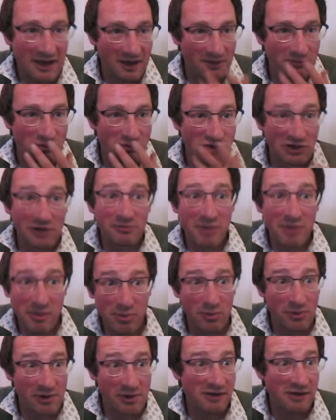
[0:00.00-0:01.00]
which a lot of
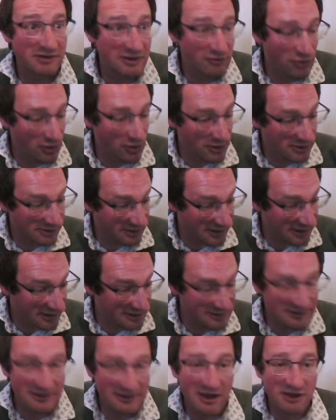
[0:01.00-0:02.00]
people were asking for, is
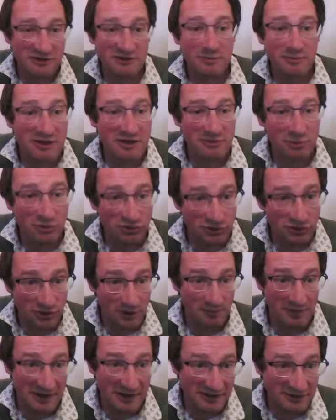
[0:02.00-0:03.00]
customizable
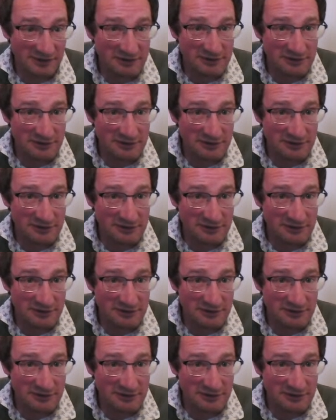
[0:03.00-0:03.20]
stop lists.